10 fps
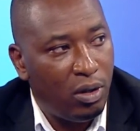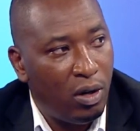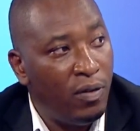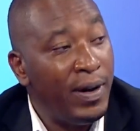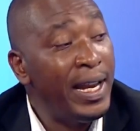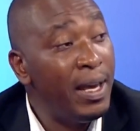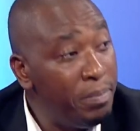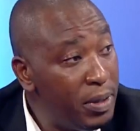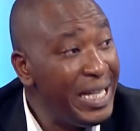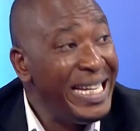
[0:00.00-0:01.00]
of an
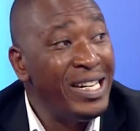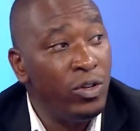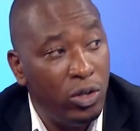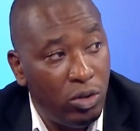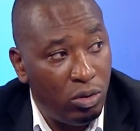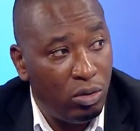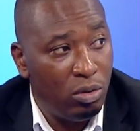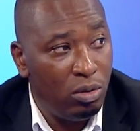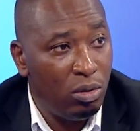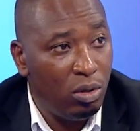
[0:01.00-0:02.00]
MP in Ruiru
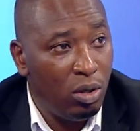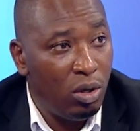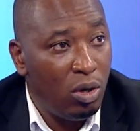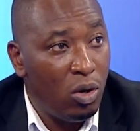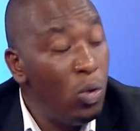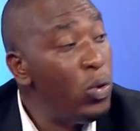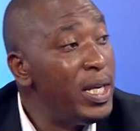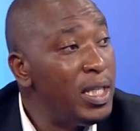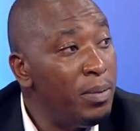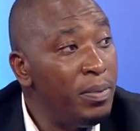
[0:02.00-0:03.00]
who
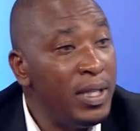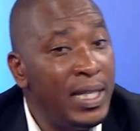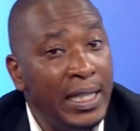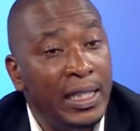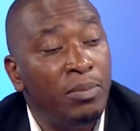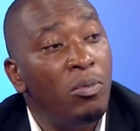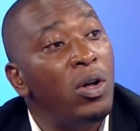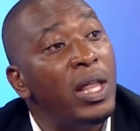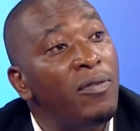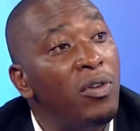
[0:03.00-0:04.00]
is representing more
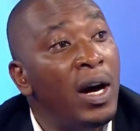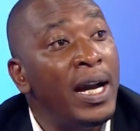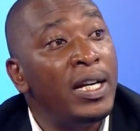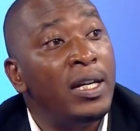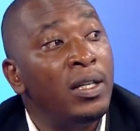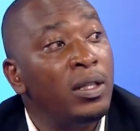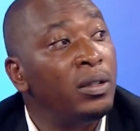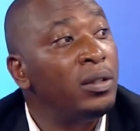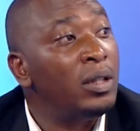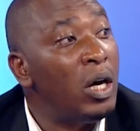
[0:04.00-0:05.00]
than
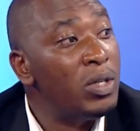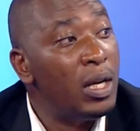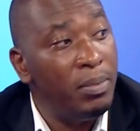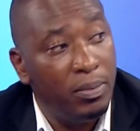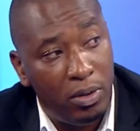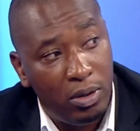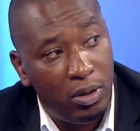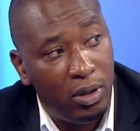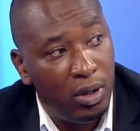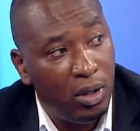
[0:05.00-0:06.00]
400,000 people.
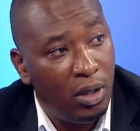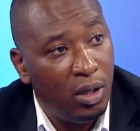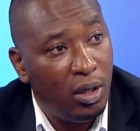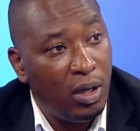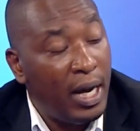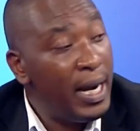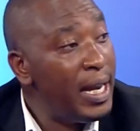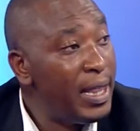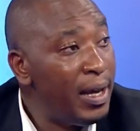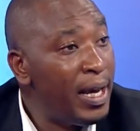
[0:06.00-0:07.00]
And
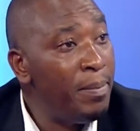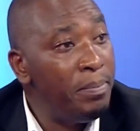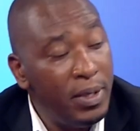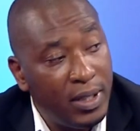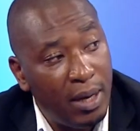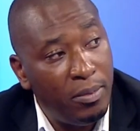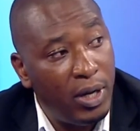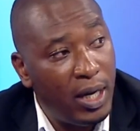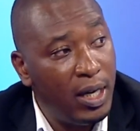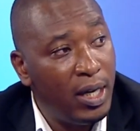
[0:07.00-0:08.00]
another MP
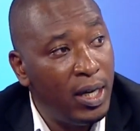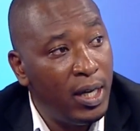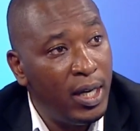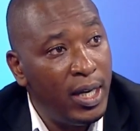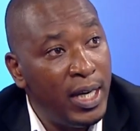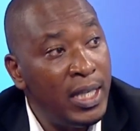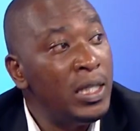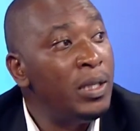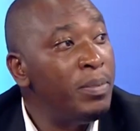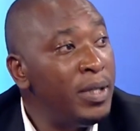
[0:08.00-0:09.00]
somewhere
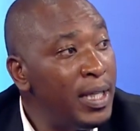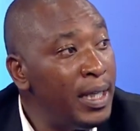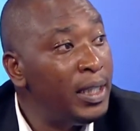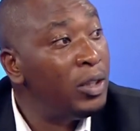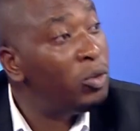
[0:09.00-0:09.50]
is representing